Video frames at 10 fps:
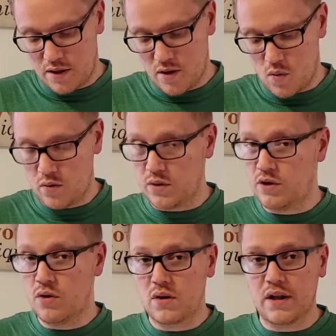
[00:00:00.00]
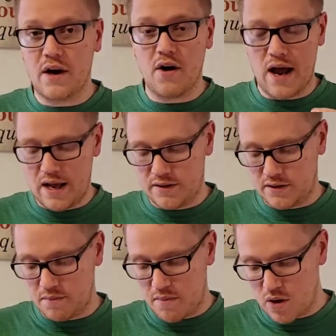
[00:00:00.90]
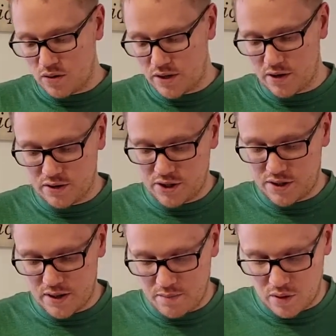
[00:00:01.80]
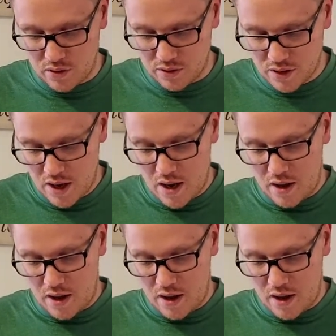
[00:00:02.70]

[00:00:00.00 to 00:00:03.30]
The one with nuclear has the most energy symbols.